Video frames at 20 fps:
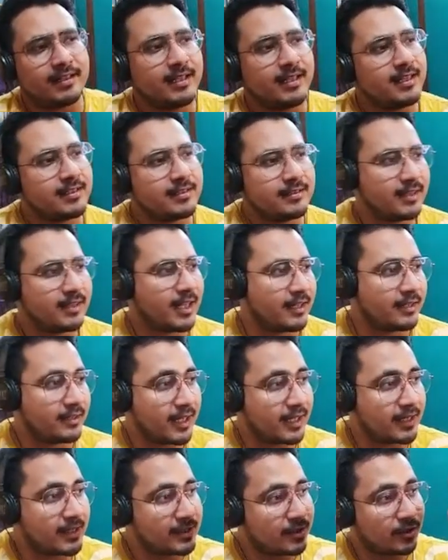thing is that
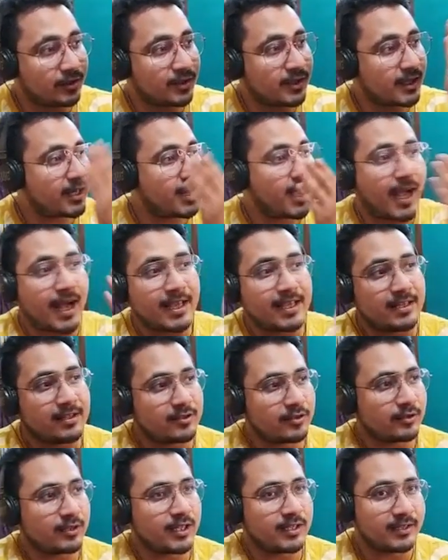is on their eye,
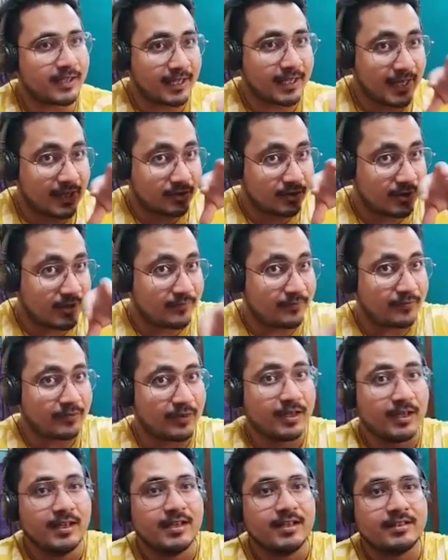so that they can actually
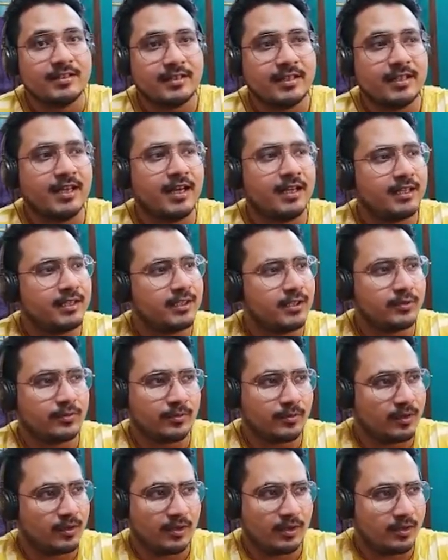see under
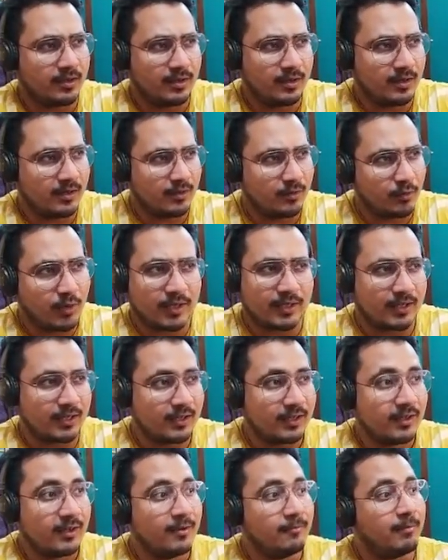the water.
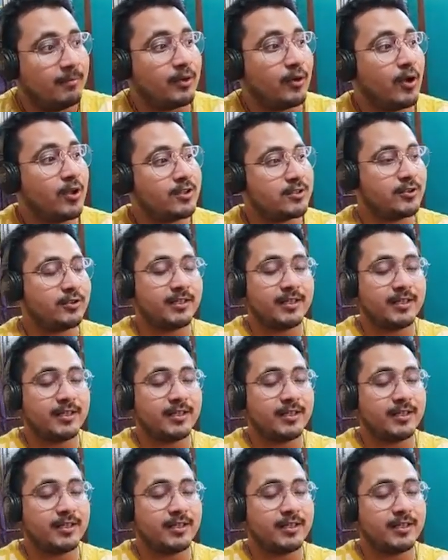But also